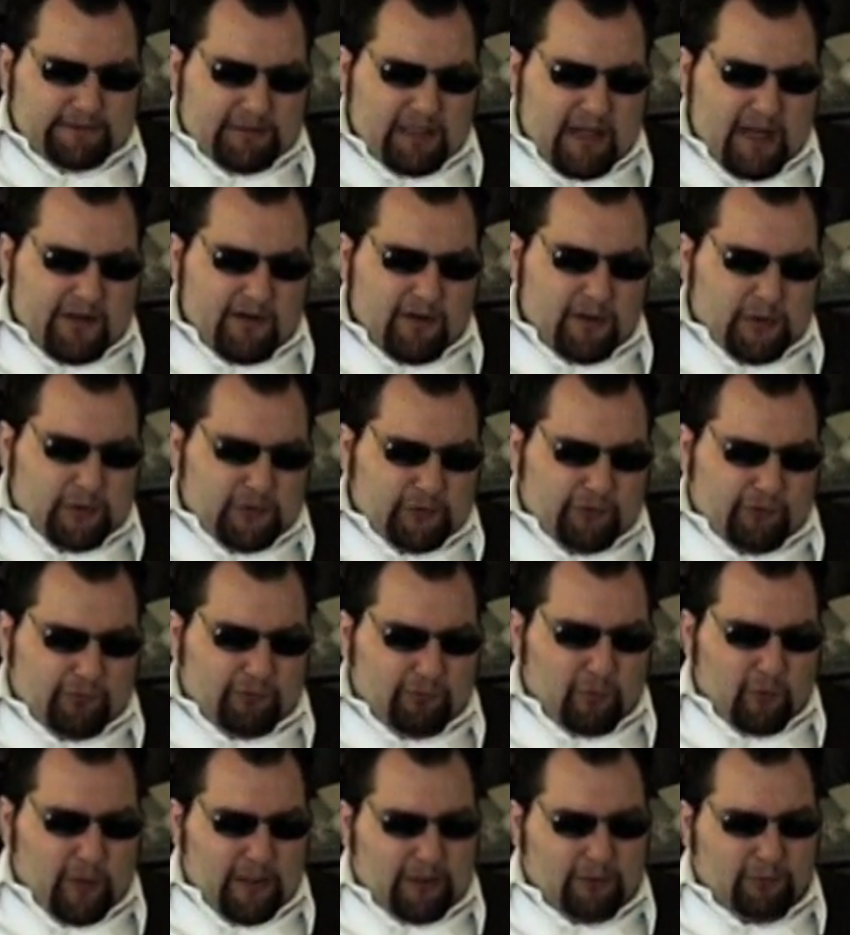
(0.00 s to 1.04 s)
I know,
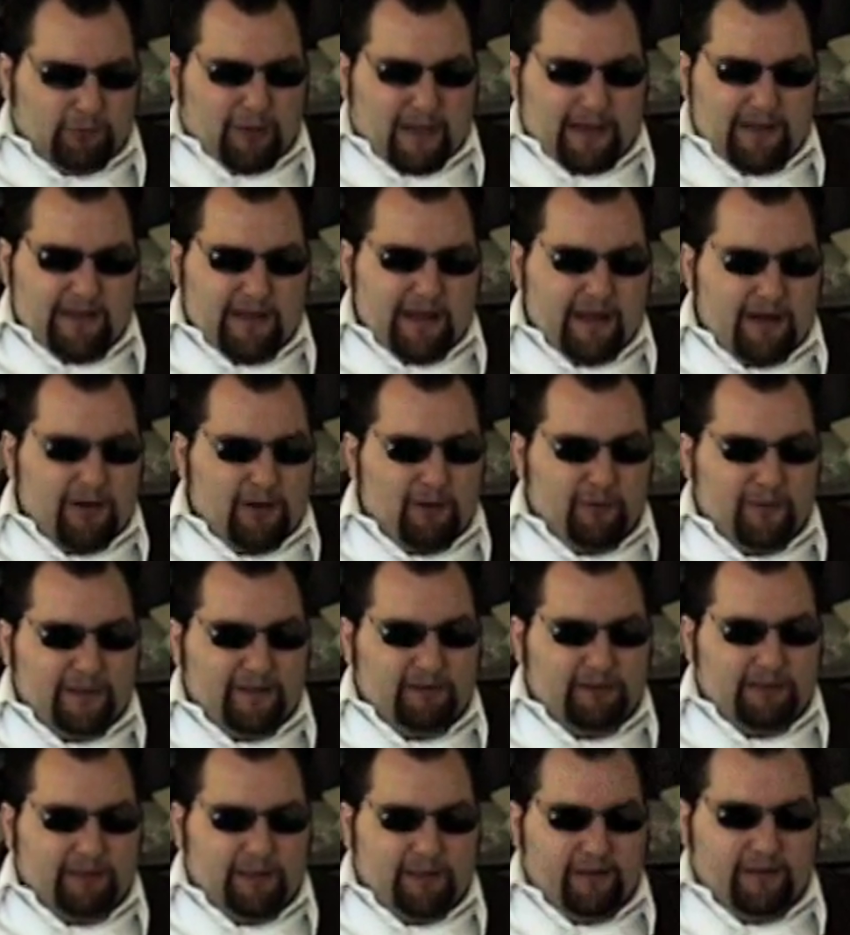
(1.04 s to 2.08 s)
right now
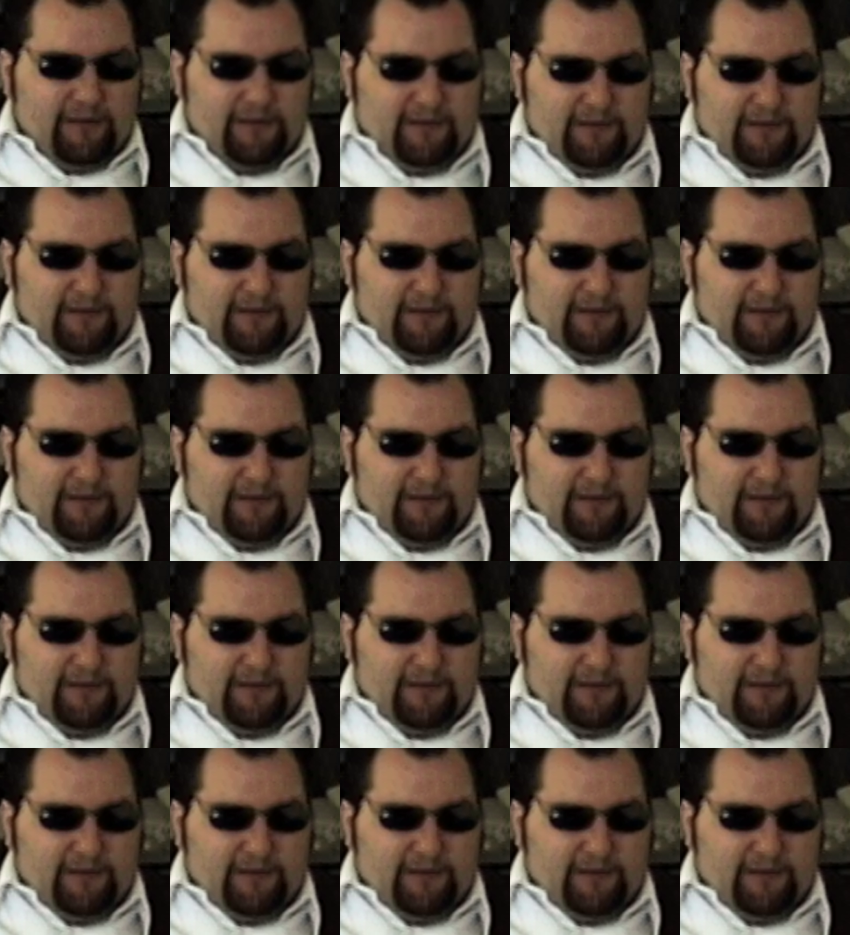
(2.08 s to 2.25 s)
we